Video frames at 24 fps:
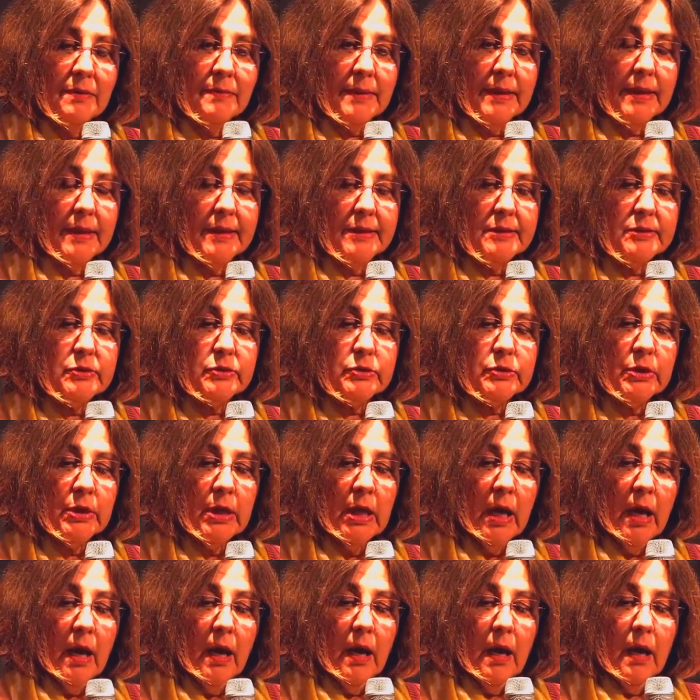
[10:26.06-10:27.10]
is
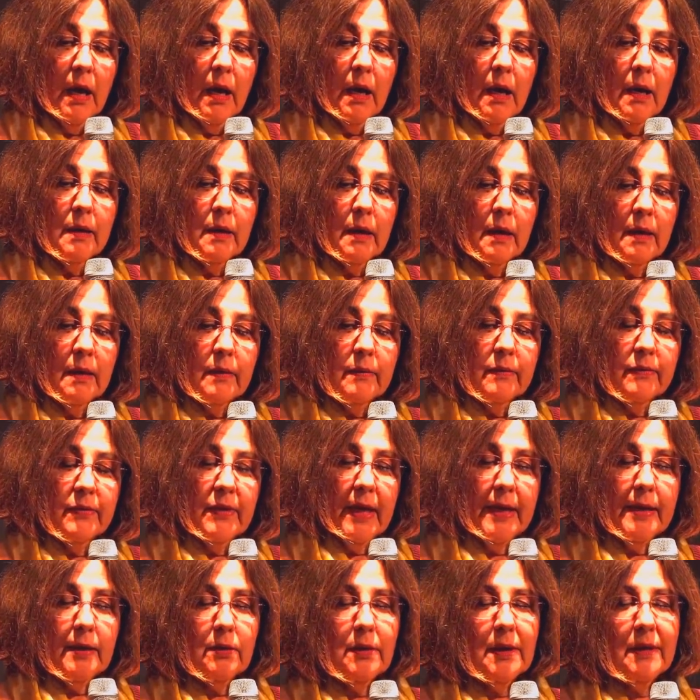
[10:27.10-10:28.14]

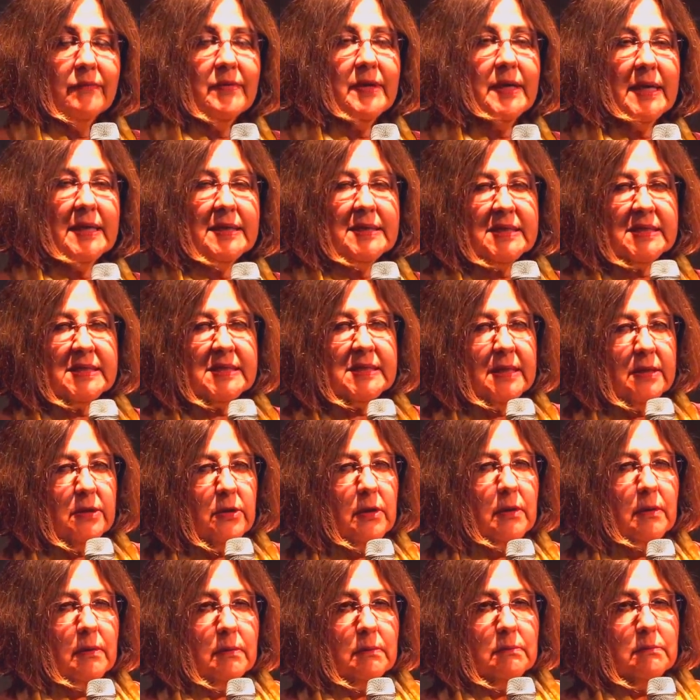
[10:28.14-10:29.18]
they don't even
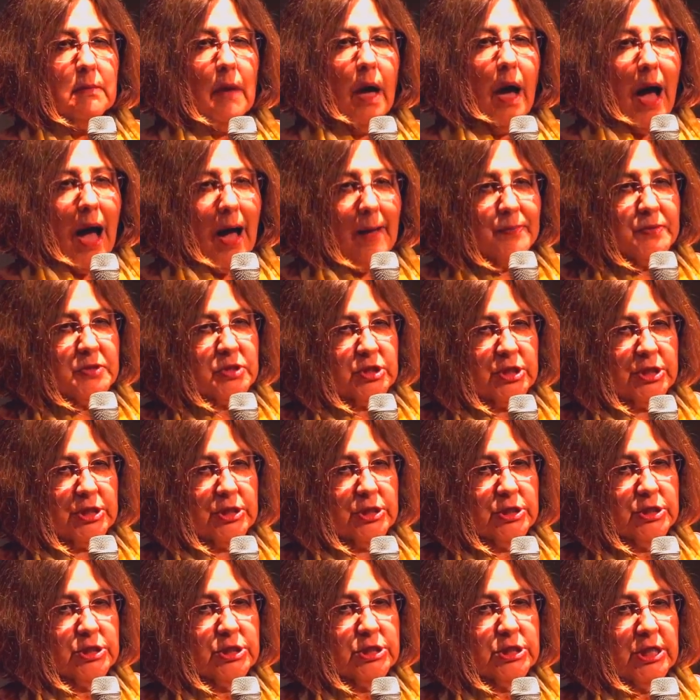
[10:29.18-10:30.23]
consider
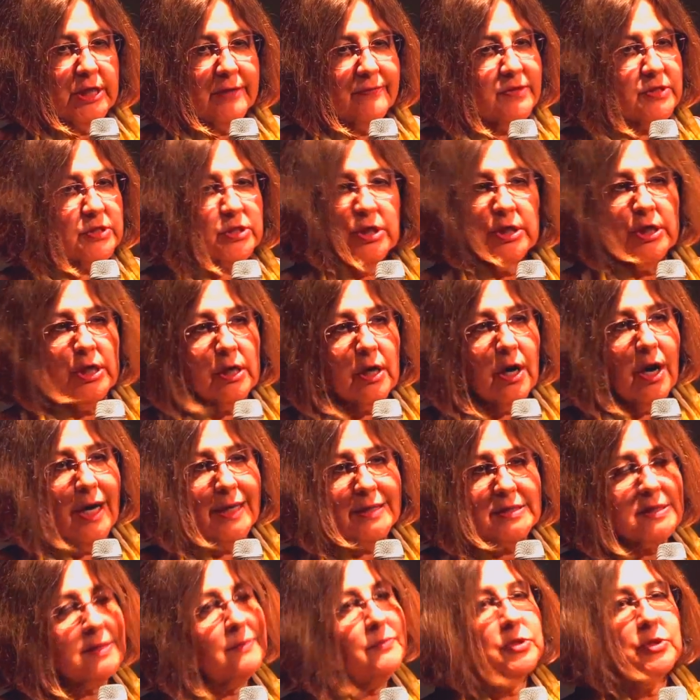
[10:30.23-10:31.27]
options if it's going to
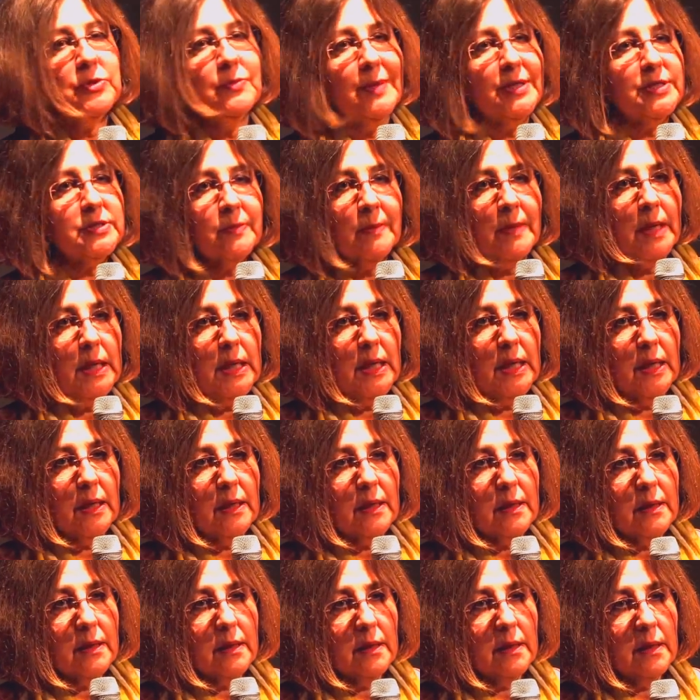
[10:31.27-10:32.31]
cost them too much money.
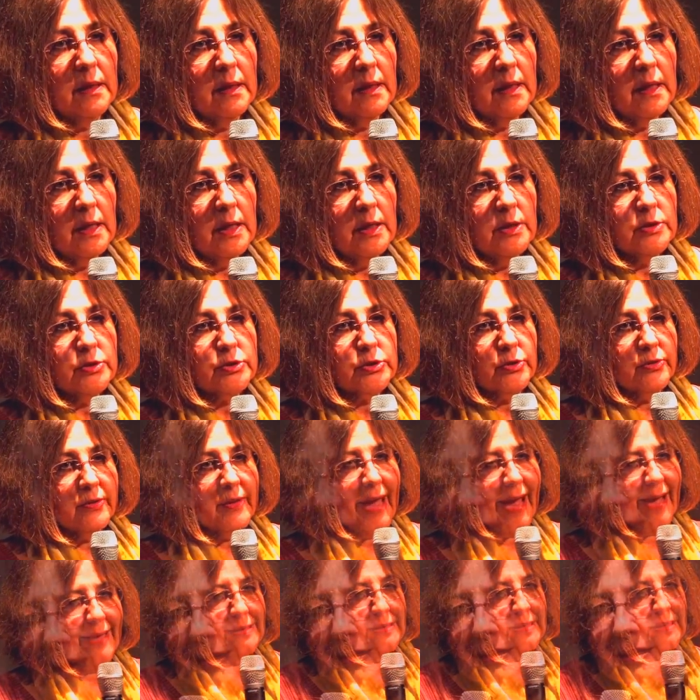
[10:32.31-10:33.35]
So
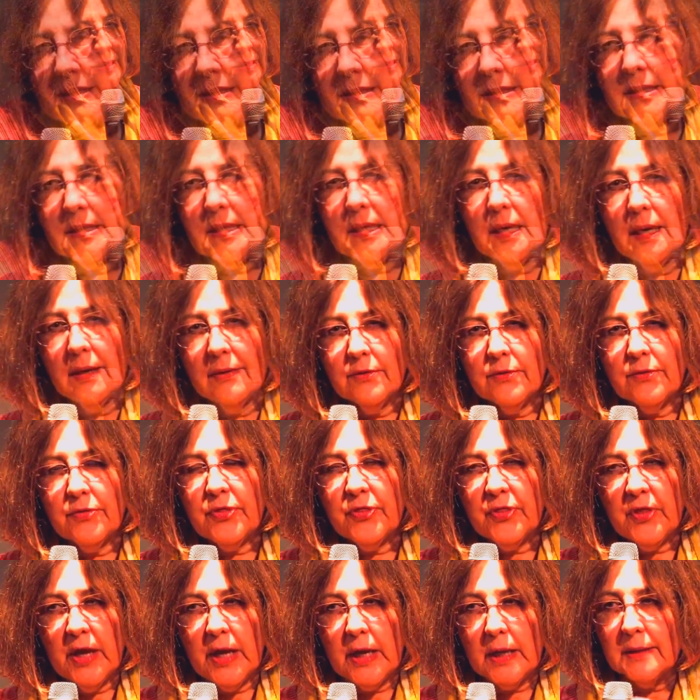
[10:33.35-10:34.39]
that's the other
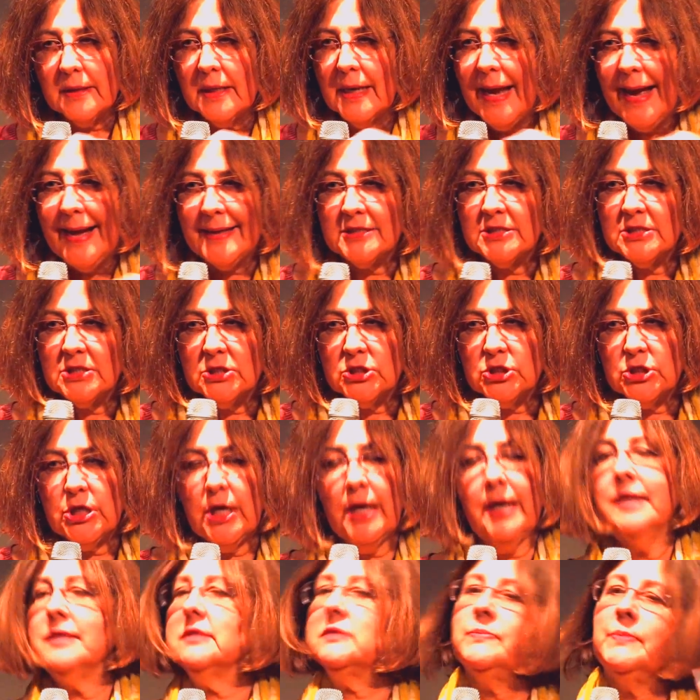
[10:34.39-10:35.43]
thing that has to
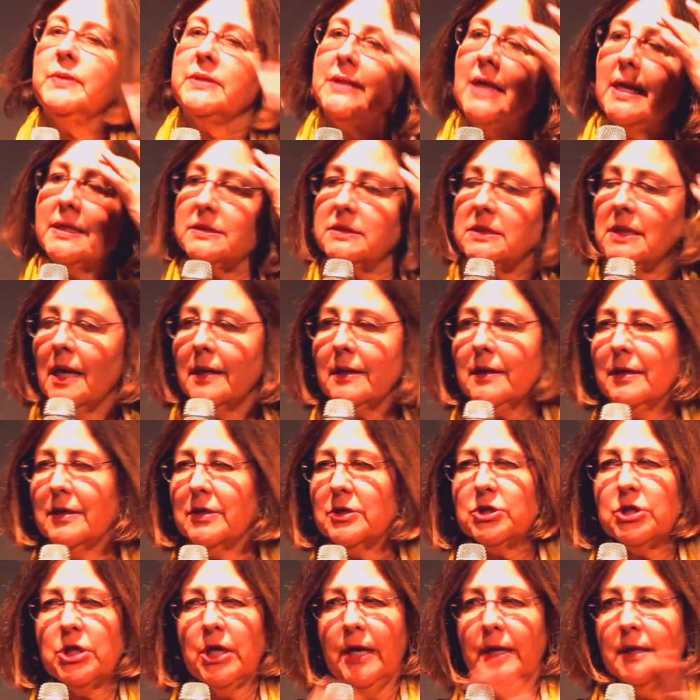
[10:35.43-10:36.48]
change, but that's not going to
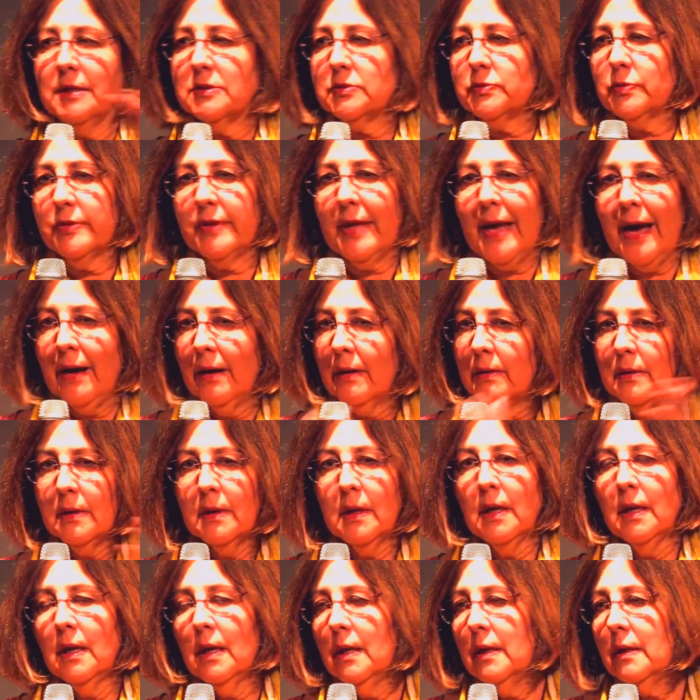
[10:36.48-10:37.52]
change without,
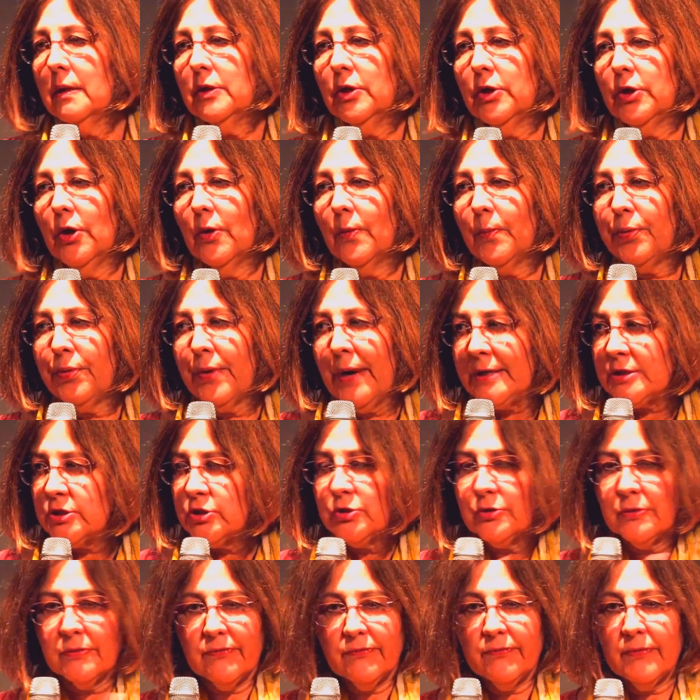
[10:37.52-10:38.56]
you know,
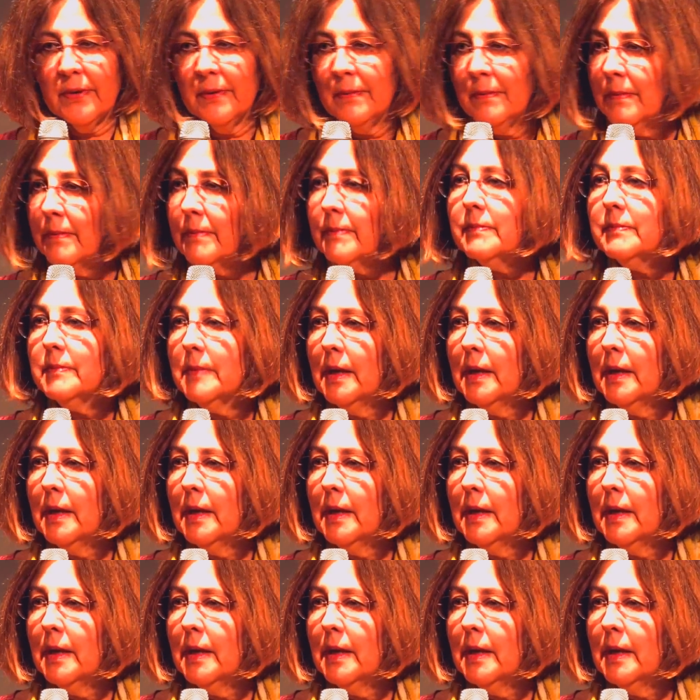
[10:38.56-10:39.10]
pressure from